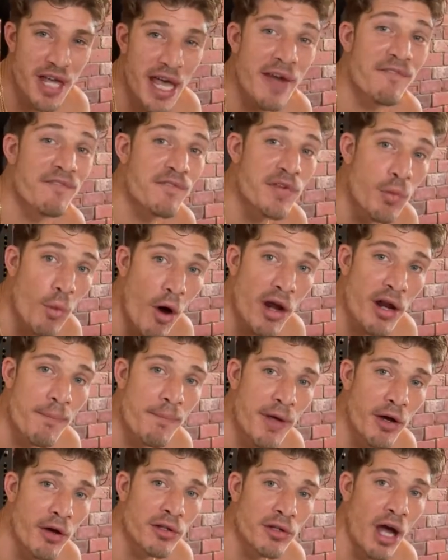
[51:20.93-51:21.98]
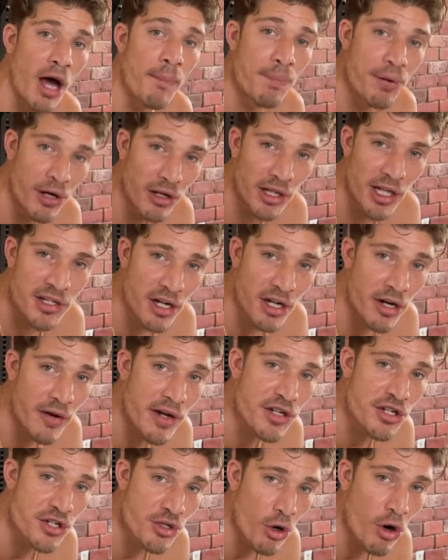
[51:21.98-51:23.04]
If you want to build a pull
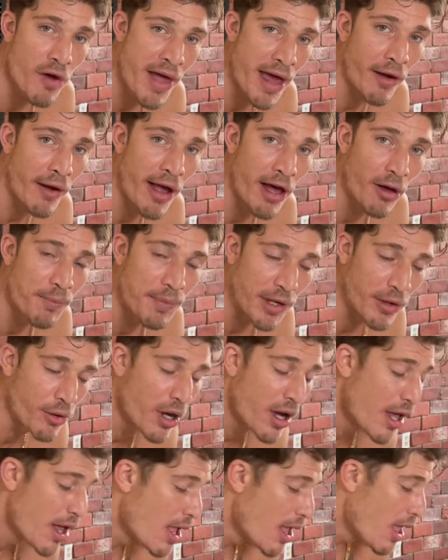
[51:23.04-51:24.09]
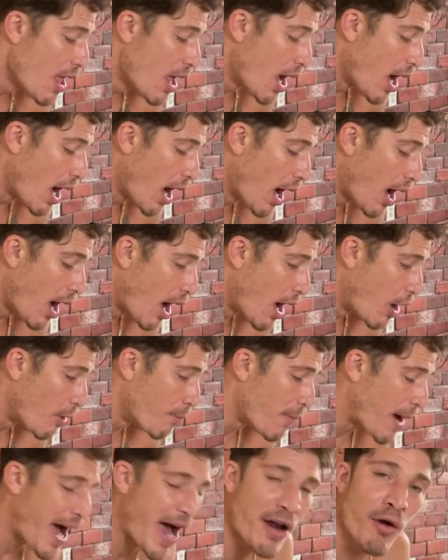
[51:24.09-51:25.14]
endurance, sure, that'll help you. Um,
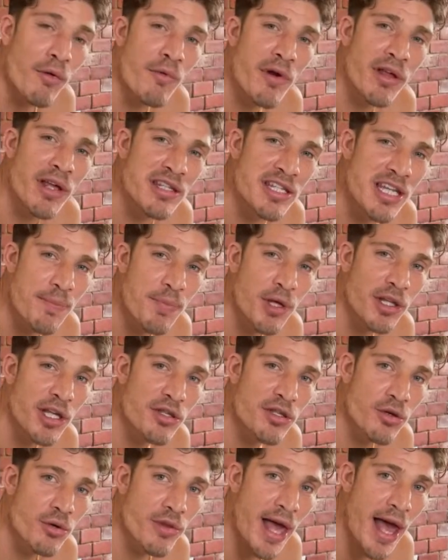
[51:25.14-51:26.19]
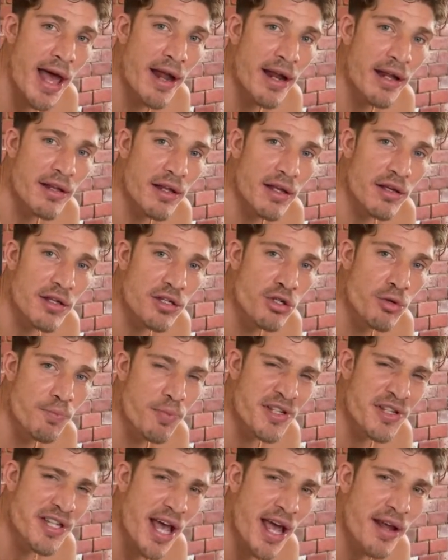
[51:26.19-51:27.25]
I don't really typically do that
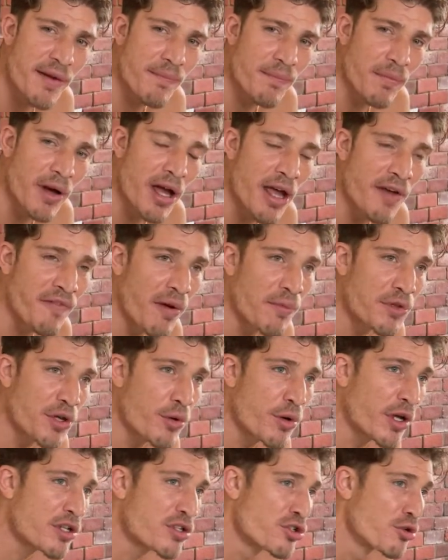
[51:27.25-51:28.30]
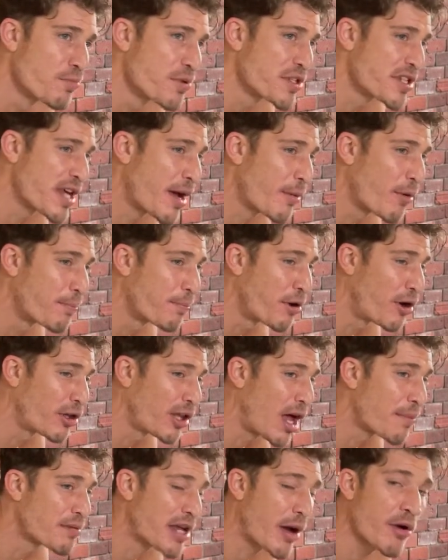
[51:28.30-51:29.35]
superset. If I'm doing a superset with
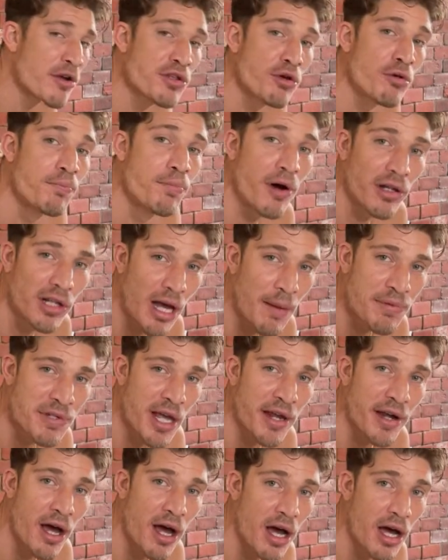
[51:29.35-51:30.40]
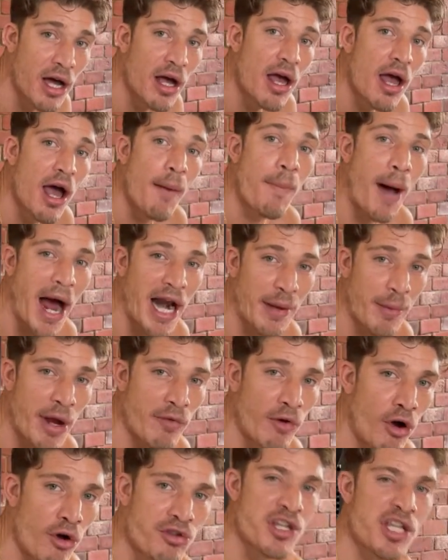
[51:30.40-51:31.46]
pull-ups, I would do pull-ups and uh, bodyweight
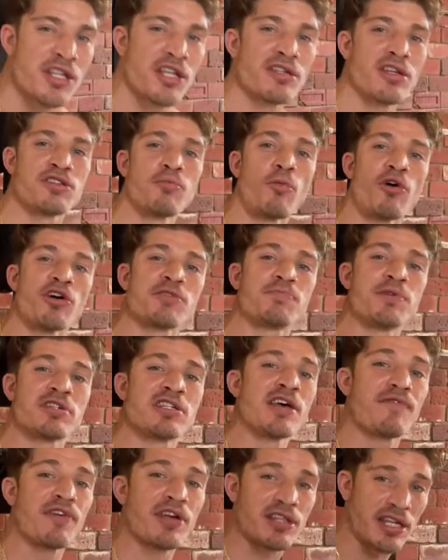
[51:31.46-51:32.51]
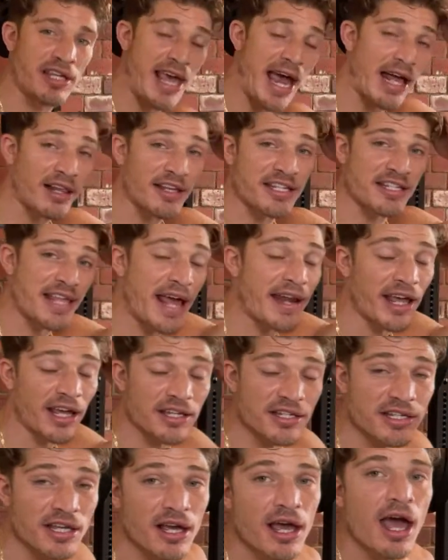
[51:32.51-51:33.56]
rows just because it's more specific to calisthenics.